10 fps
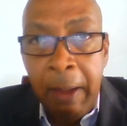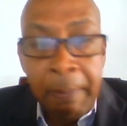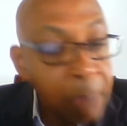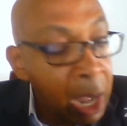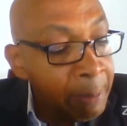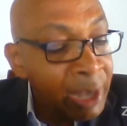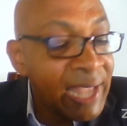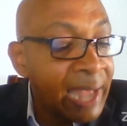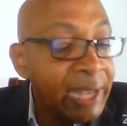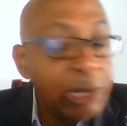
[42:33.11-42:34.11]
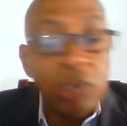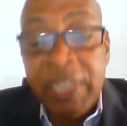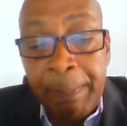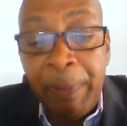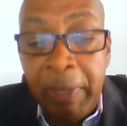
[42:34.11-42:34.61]
mom and dad, it just
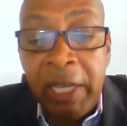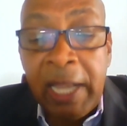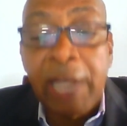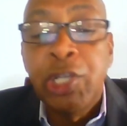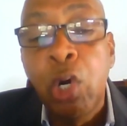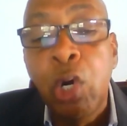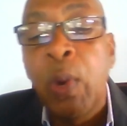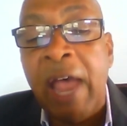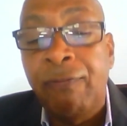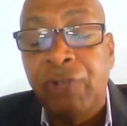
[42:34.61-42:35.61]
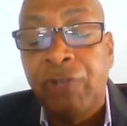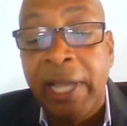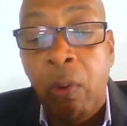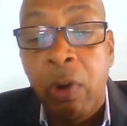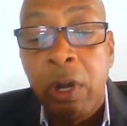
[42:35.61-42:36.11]
simply mean that you would have to
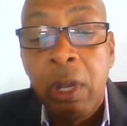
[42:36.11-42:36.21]
now